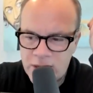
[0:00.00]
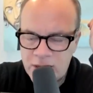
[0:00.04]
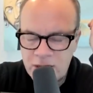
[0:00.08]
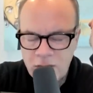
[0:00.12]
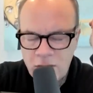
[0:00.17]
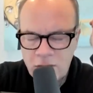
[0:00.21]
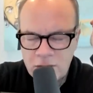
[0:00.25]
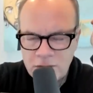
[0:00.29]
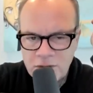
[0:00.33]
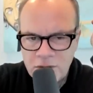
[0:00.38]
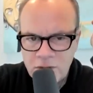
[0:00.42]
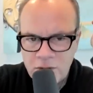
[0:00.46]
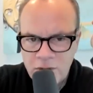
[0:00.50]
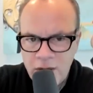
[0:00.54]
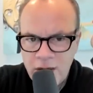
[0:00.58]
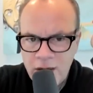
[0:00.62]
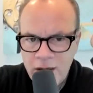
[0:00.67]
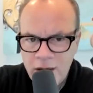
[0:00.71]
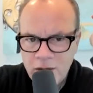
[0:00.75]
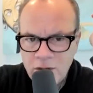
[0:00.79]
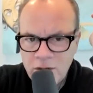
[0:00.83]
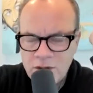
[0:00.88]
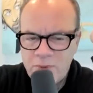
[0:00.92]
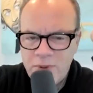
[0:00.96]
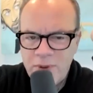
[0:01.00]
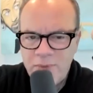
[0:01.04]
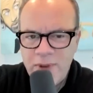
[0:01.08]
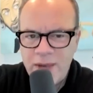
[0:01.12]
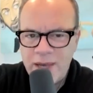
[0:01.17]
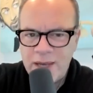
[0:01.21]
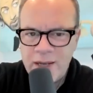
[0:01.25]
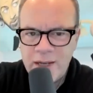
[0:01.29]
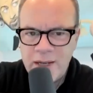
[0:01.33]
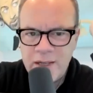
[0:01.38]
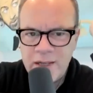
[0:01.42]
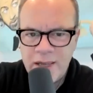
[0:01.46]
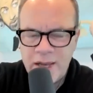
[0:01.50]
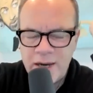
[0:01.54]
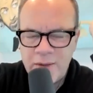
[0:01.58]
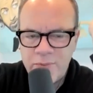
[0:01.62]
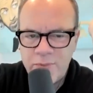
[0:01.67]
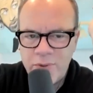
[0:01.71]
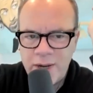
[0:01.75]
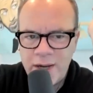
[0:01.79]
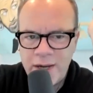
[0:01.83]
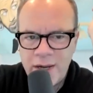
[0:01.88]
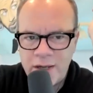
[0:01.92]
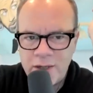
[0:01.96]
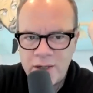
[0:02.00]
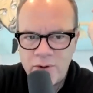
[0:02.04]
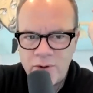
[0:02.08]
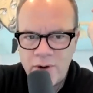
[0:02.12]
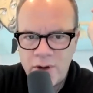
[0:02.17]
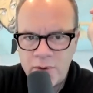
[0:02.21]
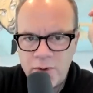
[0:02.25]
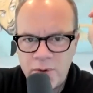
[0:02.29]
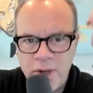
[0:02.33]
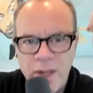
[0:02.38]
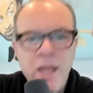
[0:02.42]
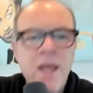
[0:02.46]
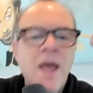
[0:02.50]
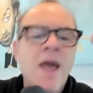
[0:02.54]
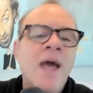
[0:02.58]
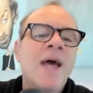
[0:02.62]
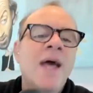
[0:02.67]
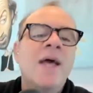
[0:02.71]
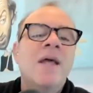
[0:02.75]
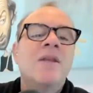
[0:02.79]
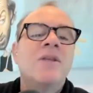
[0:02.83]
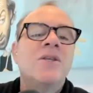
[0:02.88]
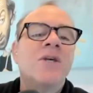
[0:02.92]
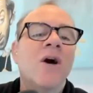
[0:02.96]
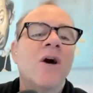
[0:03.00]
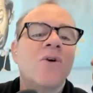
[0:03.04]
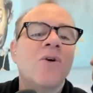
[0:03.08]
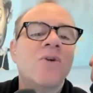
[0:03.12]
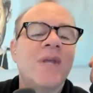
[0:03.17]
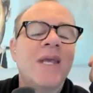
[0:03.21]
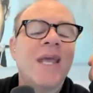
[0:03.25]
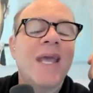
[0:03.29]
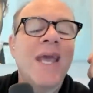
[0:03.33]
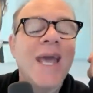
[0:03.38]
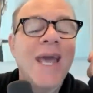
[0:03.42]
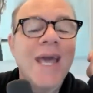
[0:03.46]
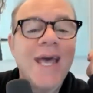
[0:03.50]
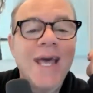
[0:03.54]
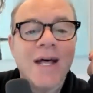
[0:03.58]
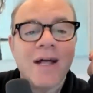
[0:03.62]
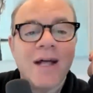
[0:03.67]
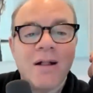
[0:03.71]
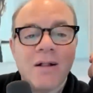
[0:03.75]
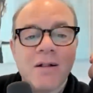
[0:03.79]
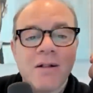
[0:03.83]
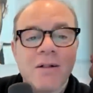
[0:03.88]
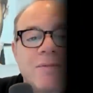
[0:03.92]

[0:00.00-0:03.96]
And also, you should be baking a lot of bread on your own. Tony Hale